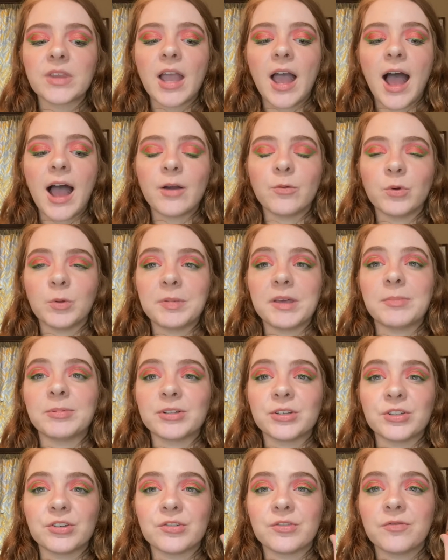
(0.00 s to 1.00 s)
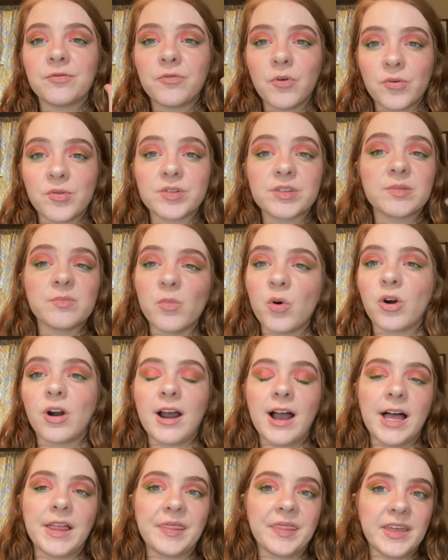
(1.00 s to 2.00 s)
I will be able to focus more
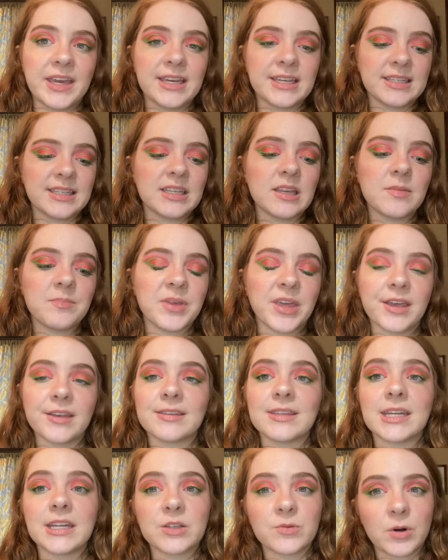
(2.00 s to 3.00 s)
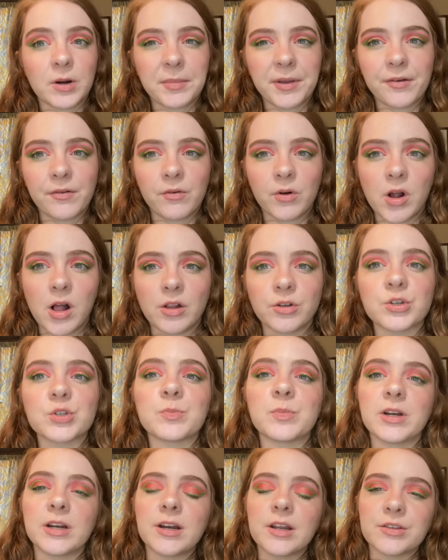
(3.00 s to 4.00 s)
on this because it is one of my favorite colors,
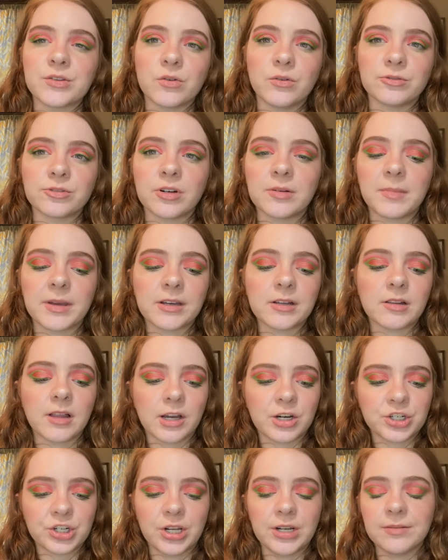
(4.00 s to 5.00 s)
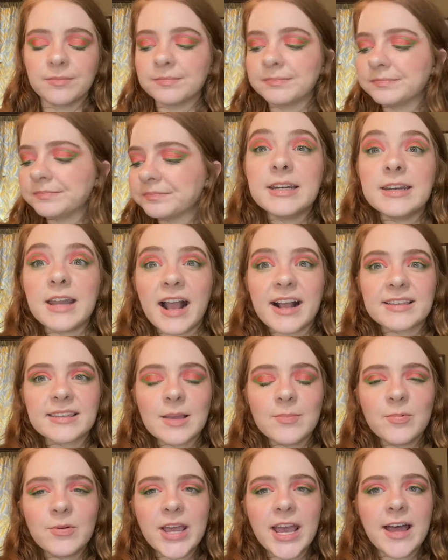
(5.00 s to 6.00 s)
but it is older in my collection. Next
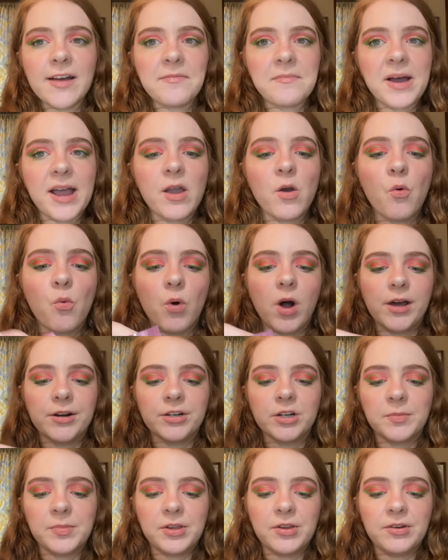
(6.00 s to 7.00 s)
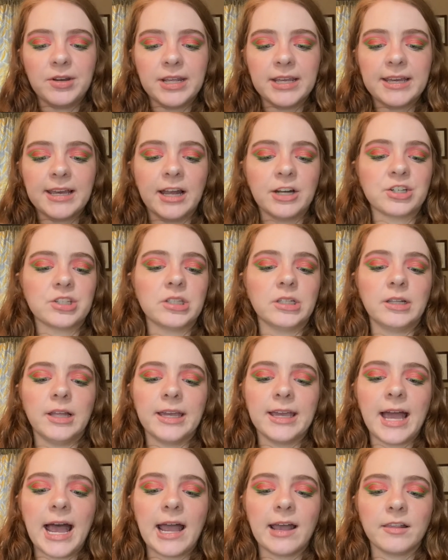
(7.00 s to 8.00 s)
up, we have my Wander Beauty Catch the
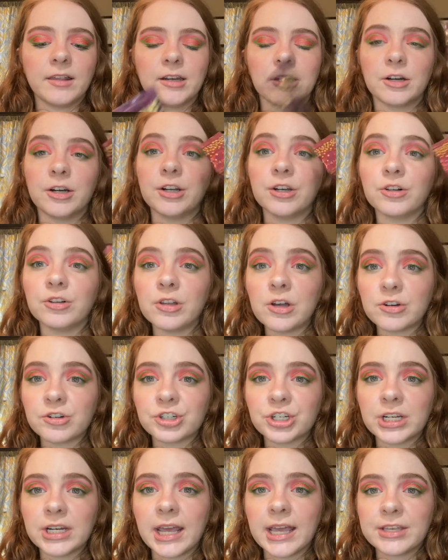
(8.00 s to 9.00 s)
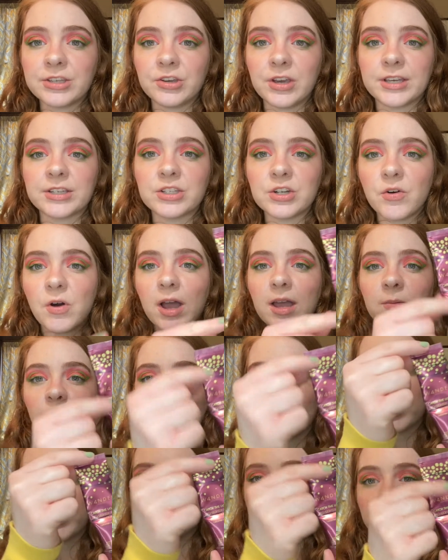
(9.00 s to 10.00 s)
Light highlighter in Glotion. As you guys know, I'm
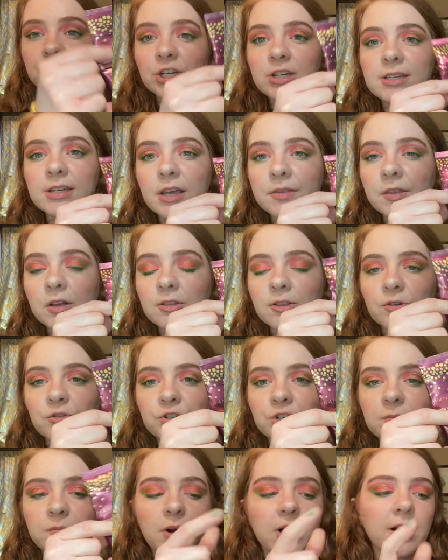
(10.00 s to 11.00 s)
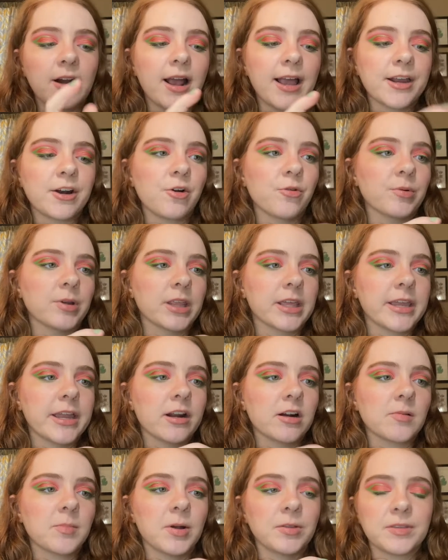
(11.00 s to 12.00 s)
working just on the Glotion part. I don't really
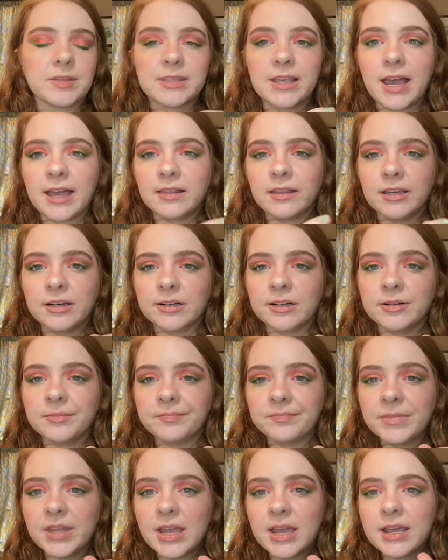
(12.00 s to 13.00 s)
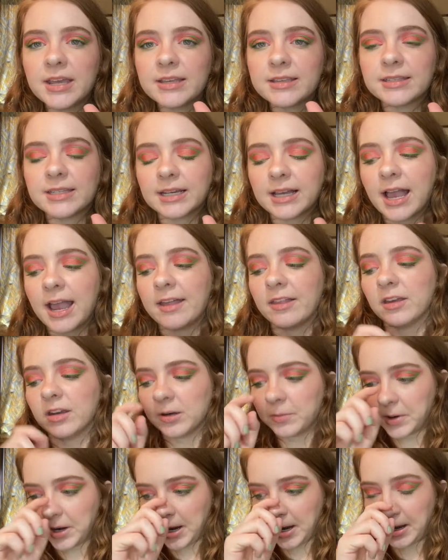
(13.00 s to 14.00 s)
care about this highlighter, stick
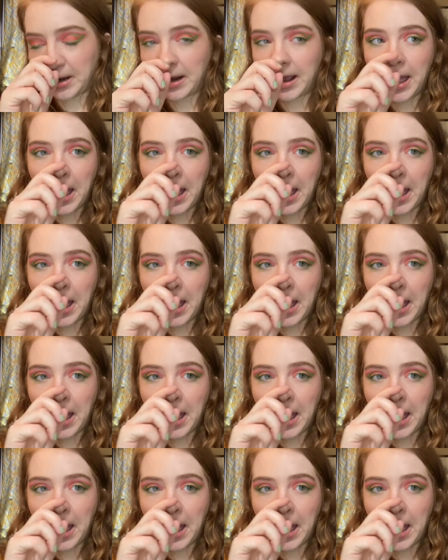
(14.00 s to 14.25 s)
highlighter part.